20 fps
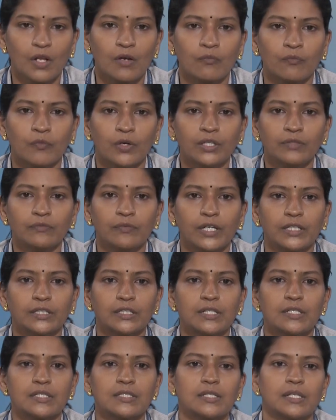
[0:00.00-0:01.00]
word
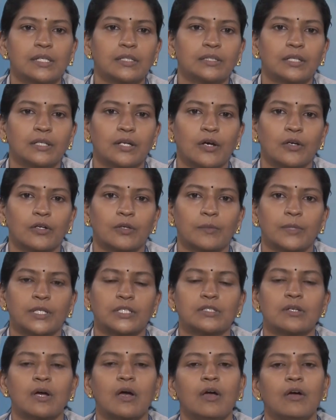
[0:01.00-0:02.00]
vectors in the
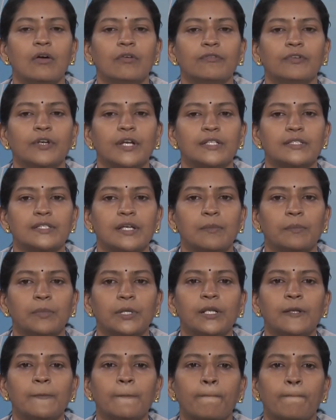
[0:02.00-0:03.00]
document. For
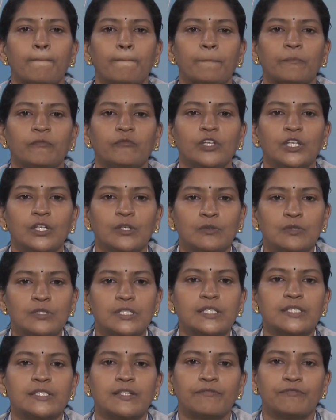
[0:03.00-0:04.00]
example, we use
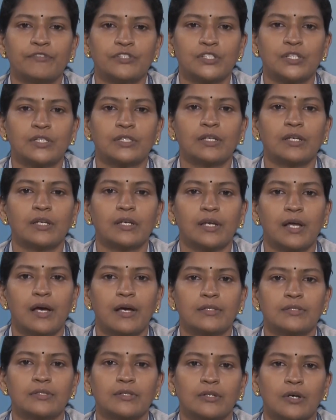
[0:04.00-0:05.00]
a sufficiently
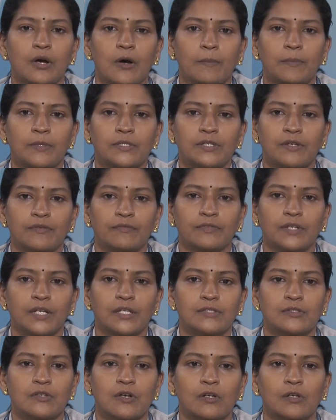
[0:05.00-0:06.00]
large corpus of
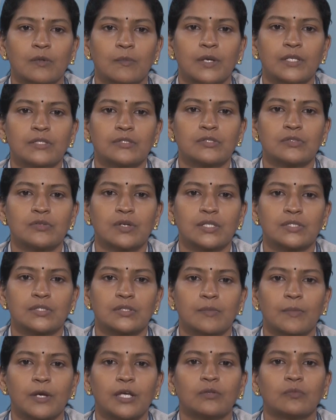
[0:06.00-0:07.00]
text documents to
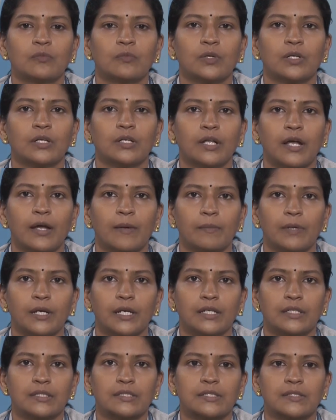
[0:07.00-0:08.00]
estimate word
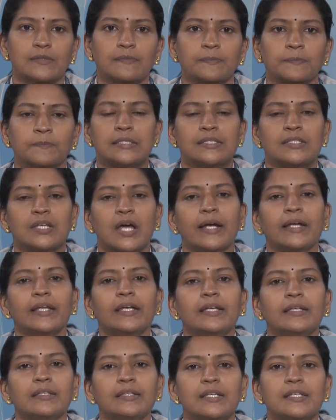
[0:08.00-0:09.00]
embeddings.
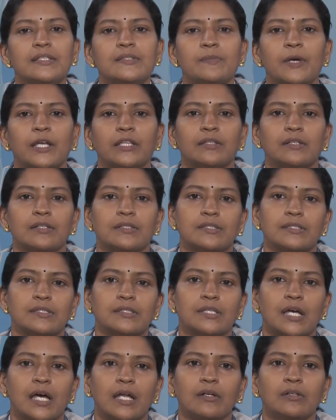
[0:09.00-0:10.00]
Studying these
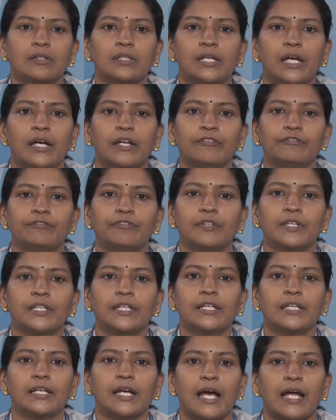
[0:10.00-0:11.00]
methods thoroughly and
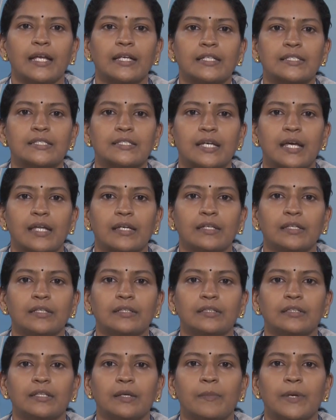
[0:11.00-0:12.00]
fully
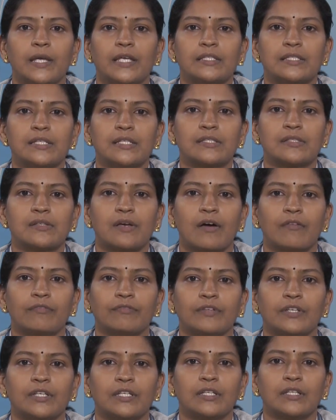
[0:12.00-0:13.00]
understanding the basics
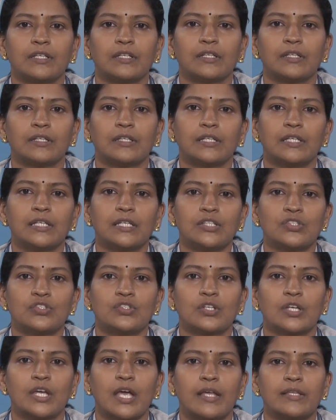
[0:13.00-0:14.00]
of
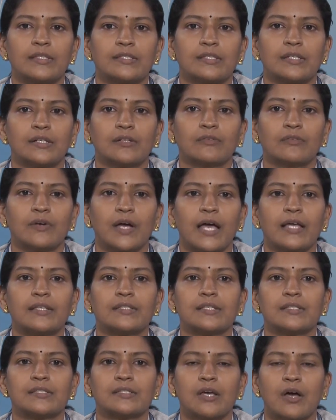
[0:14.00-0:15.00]
each can serve
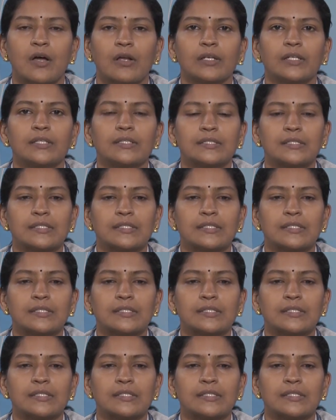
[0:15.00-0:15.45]
as a solid